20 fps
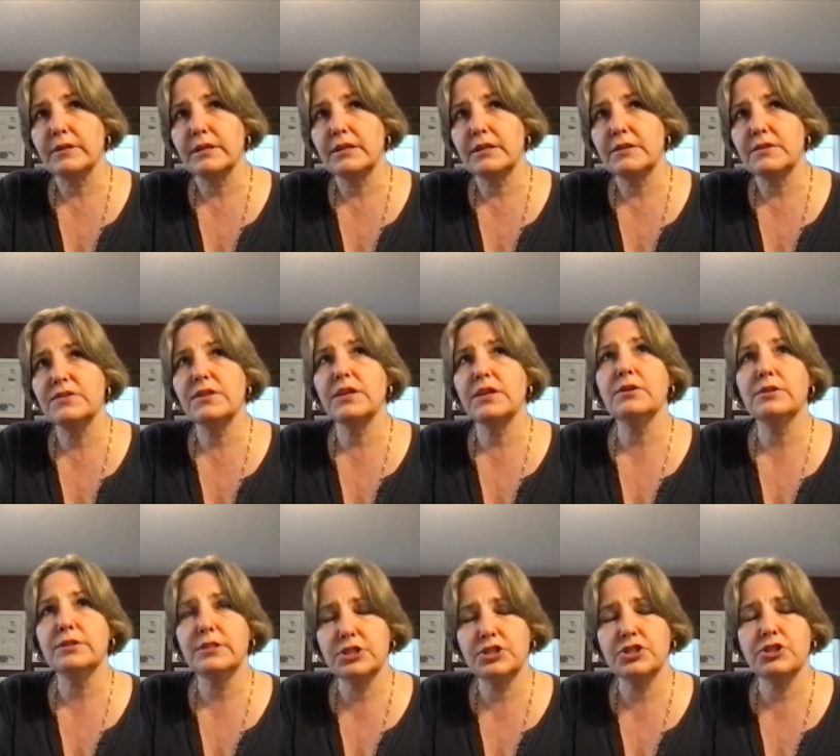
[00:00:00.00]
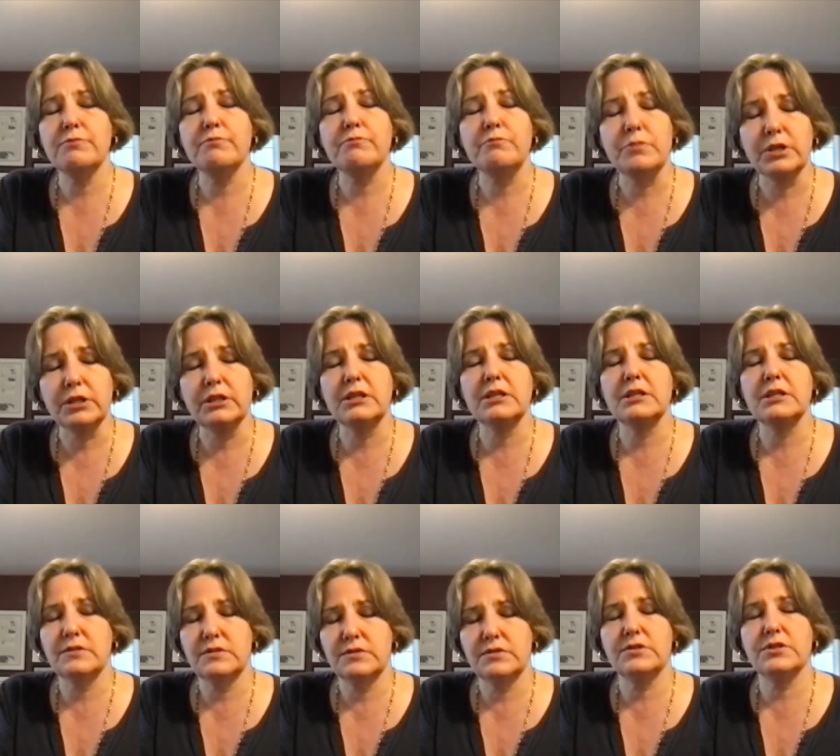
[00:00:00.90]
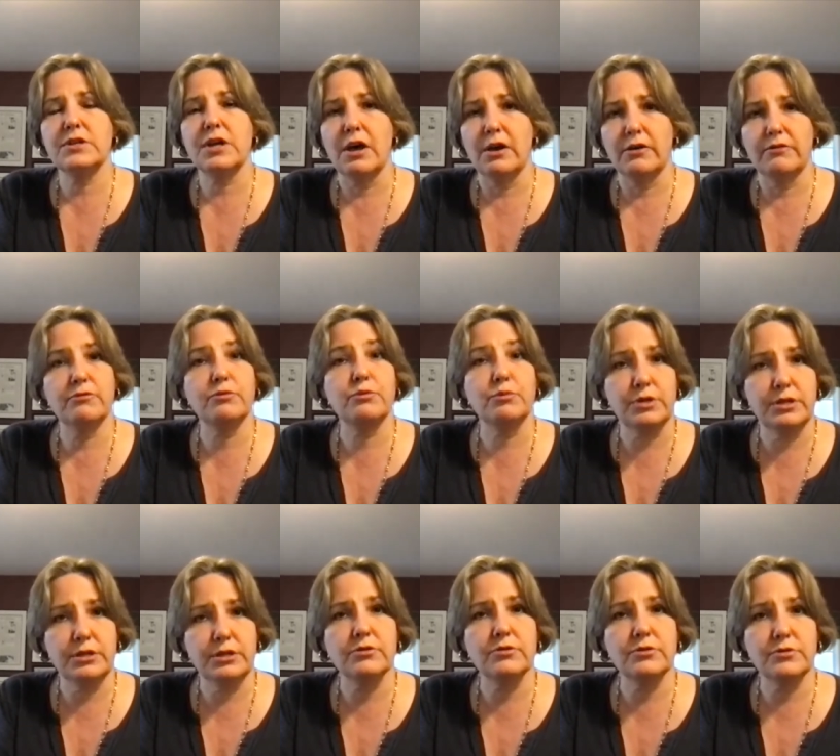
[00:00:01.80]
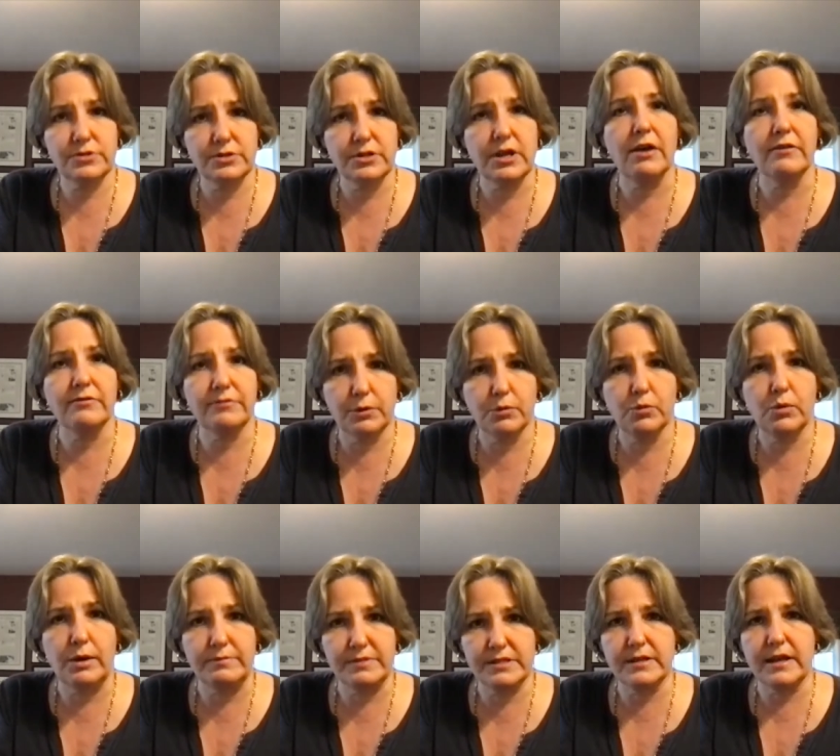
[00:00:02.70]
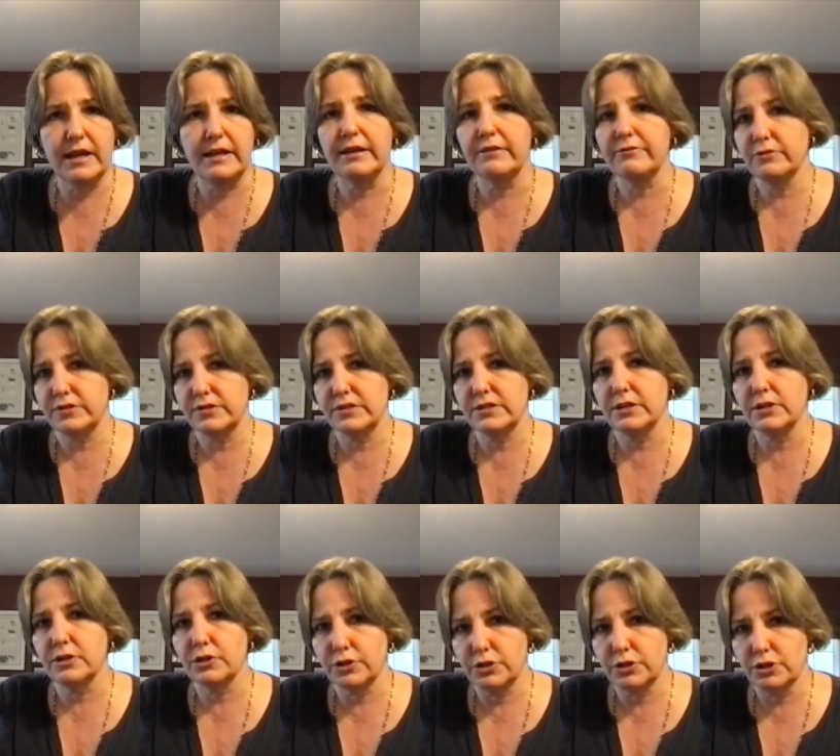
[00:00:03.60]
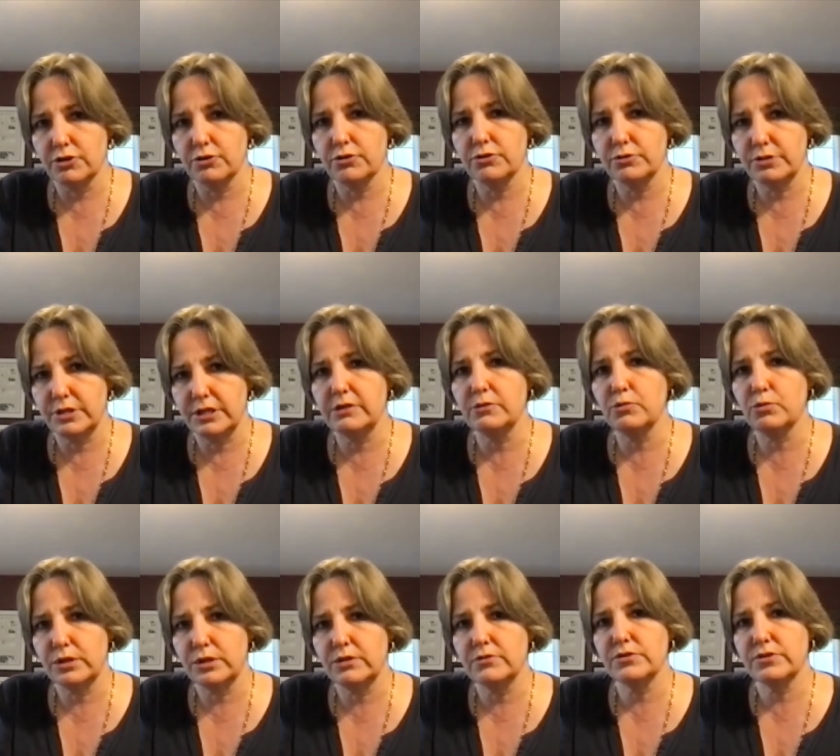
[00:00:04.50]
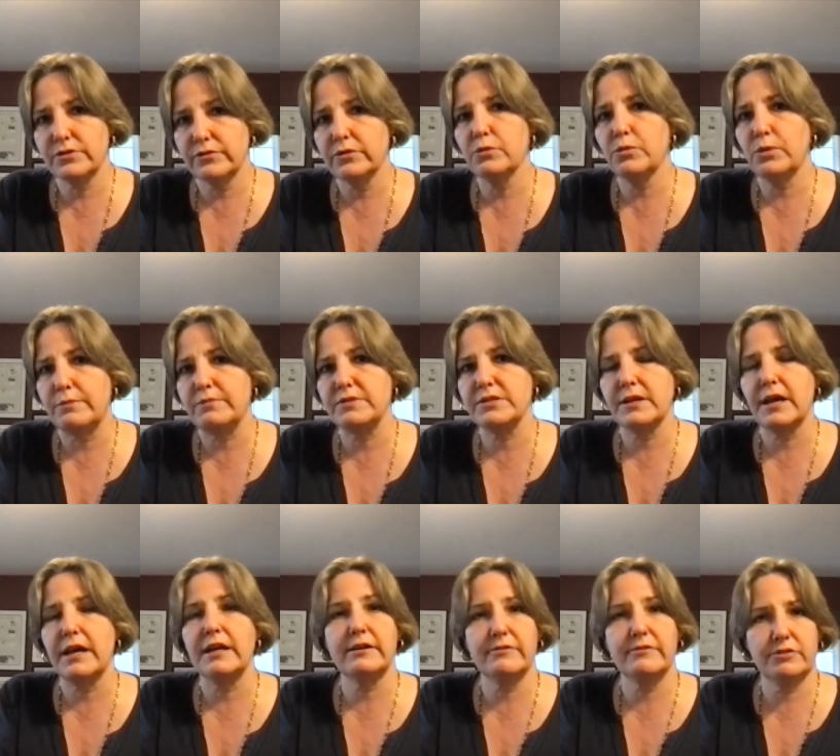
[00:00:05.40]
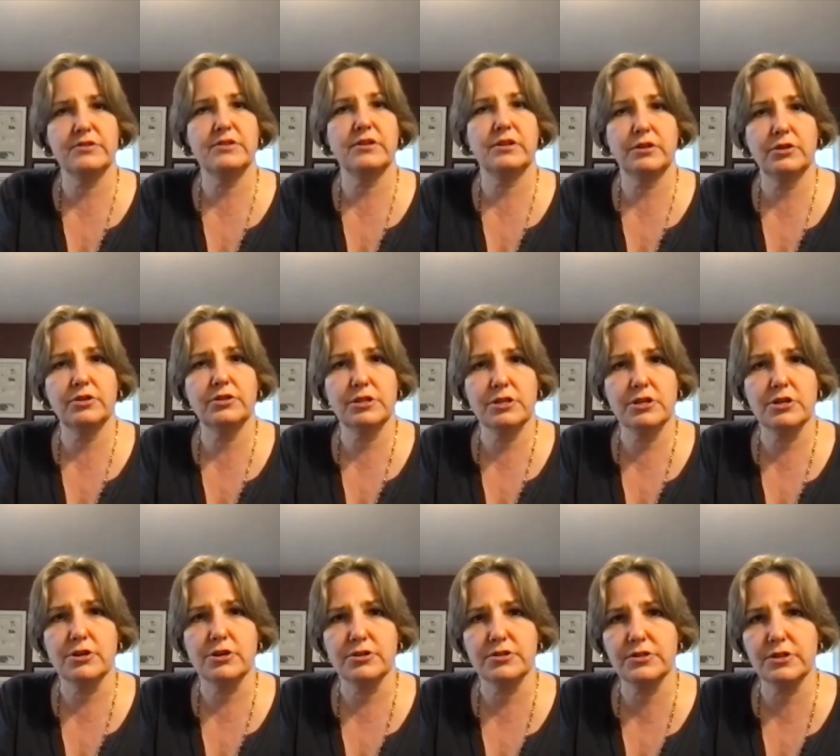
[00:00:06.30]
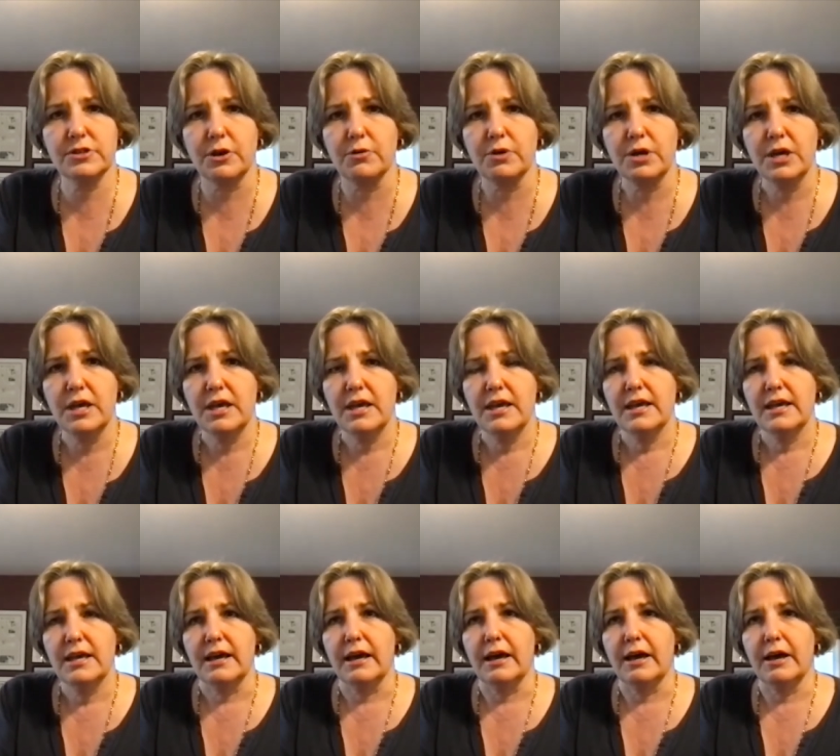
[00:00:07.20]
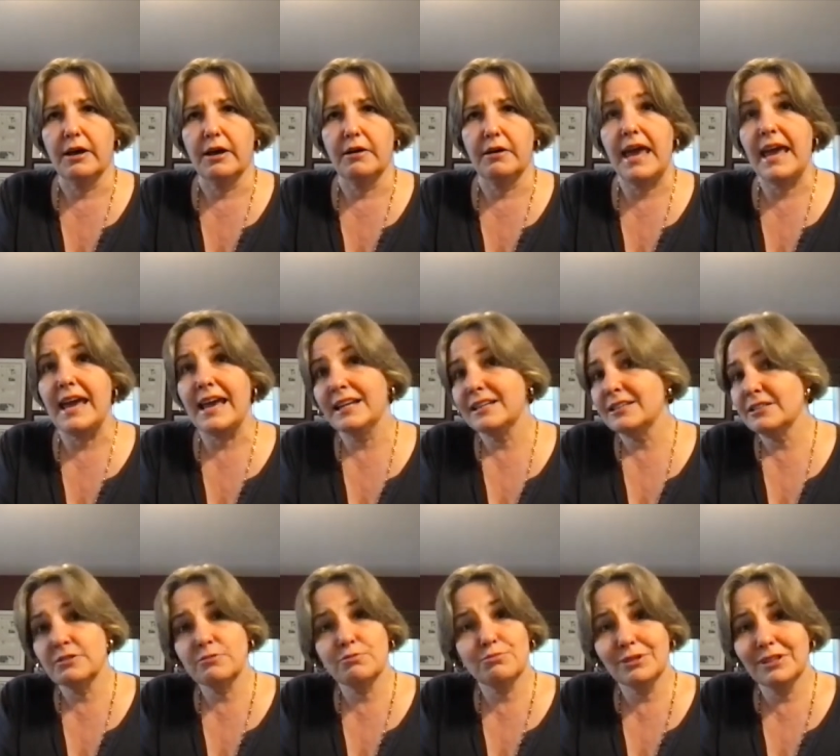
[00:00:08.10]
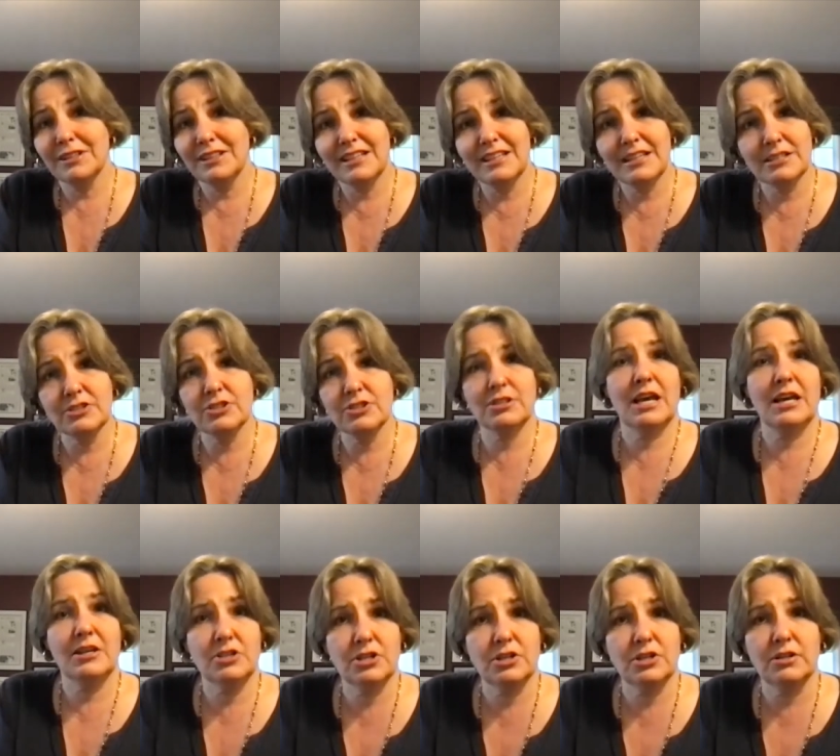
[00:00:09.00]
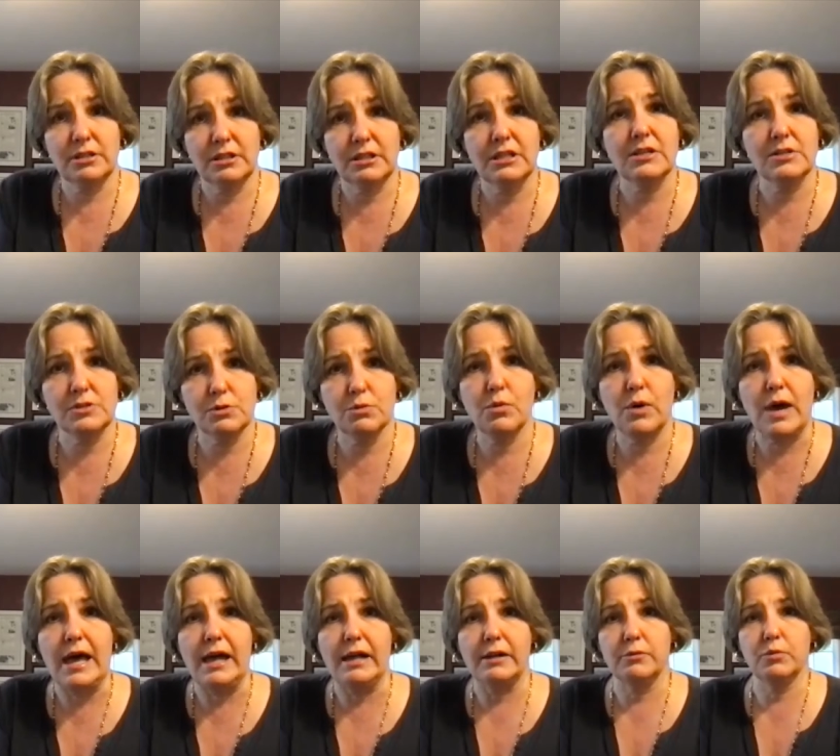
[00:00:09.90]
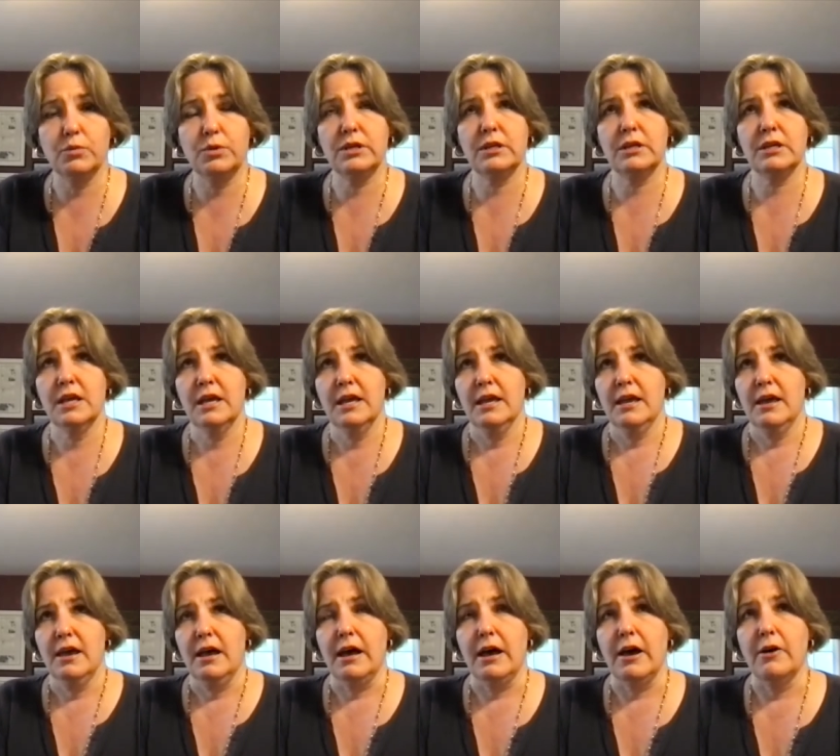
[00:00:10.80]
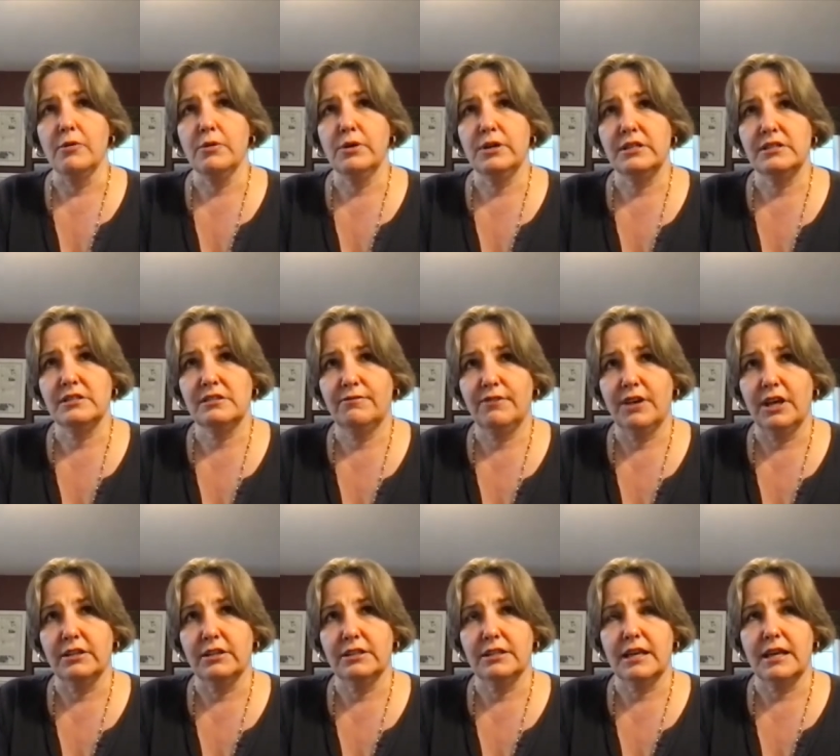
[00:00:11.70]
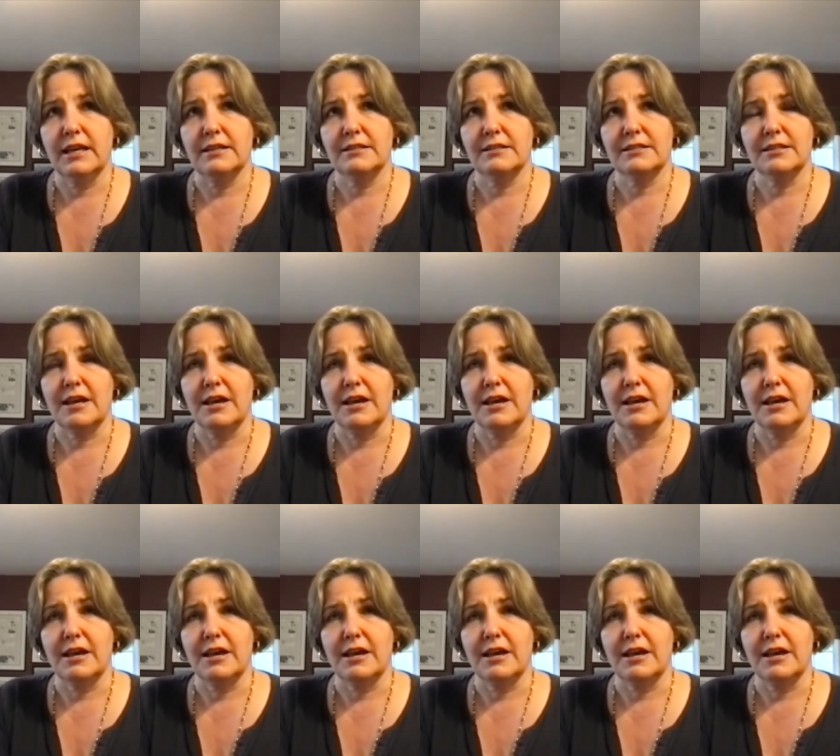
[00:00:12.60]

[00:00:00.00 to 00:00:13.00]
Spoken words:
single-digit millions of readers of the website every single year, unique readers of the website every single year. So, and really internationally as well. We always felt that